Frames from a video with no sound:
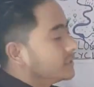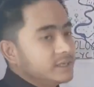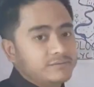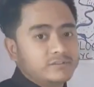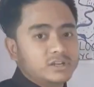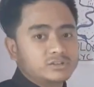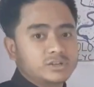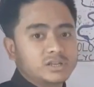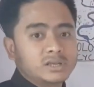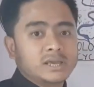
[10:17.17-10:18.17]

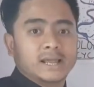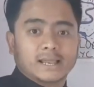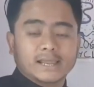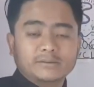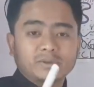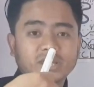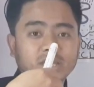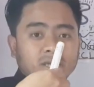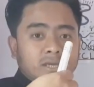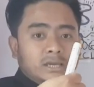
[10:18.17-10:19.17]
definition. Let
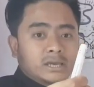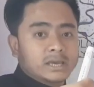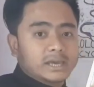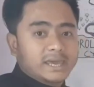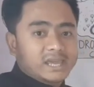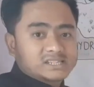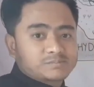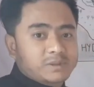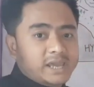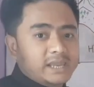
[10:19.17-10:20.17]
me
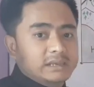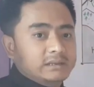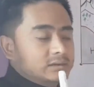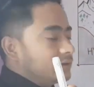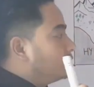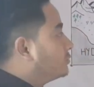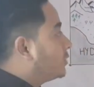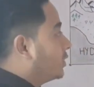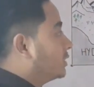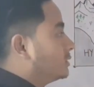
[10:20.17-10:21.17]
explain you
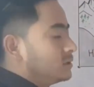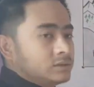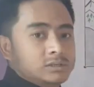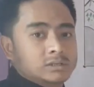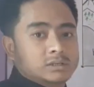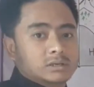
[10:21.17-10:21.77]
all